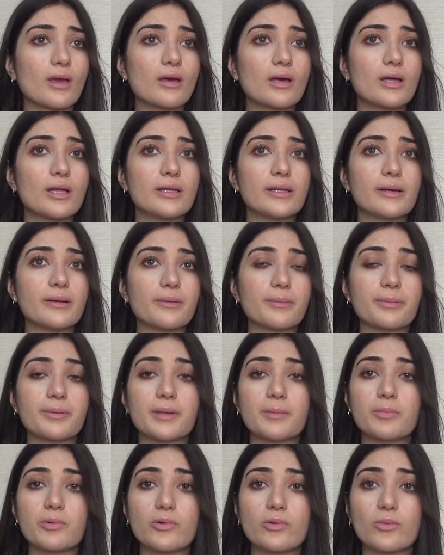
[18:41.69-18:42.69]
A lot of
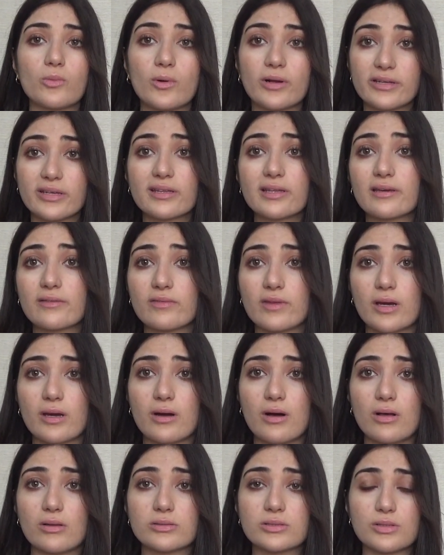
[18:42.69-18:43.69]
people want to leave that
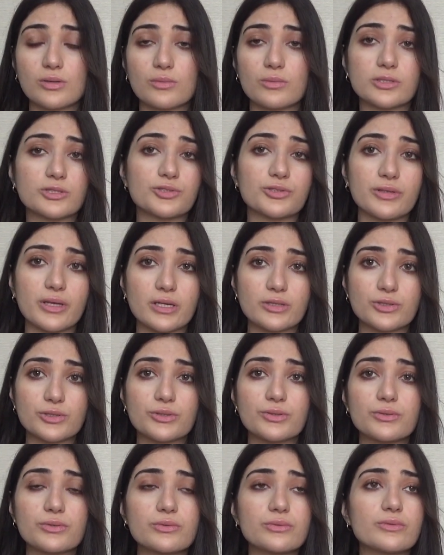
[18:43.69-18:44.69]
cult, so what do?
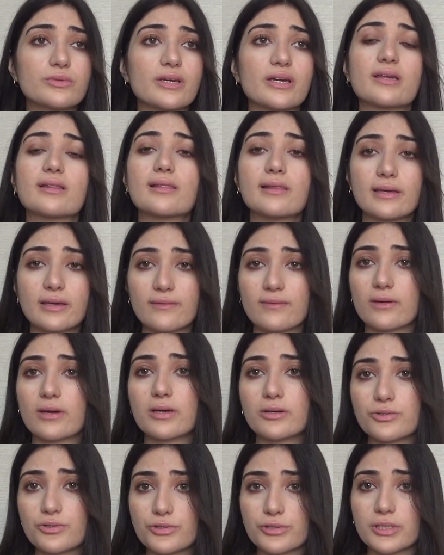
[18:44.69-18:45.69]
They leave the
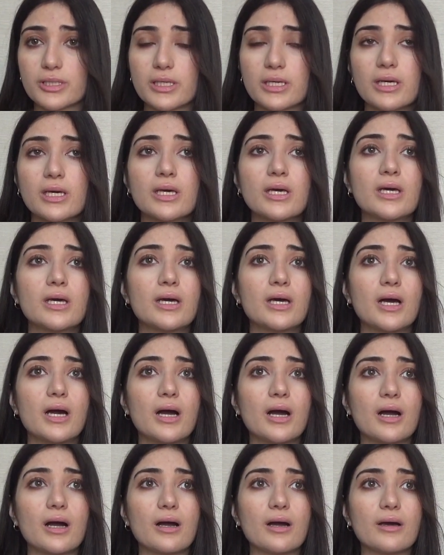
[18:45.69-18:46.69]
country.
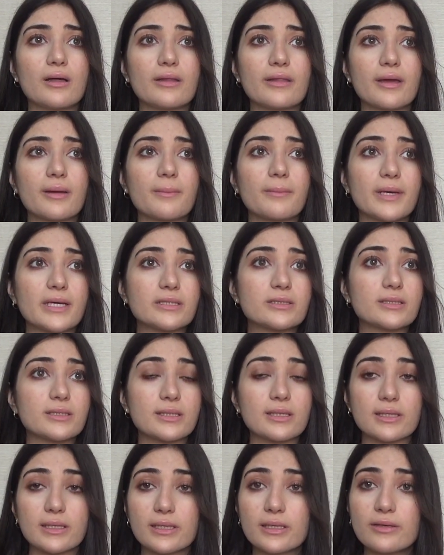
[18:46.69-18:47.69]
They're made to
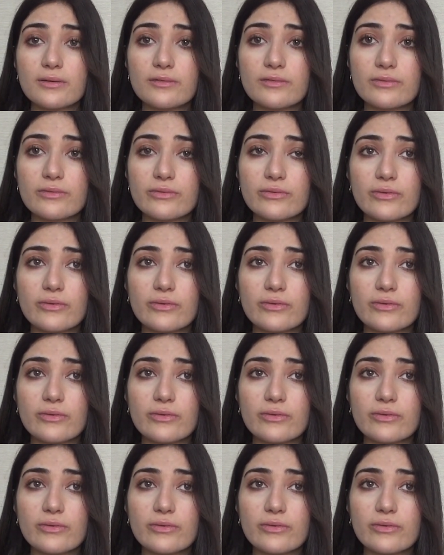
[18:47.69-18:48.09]
leave.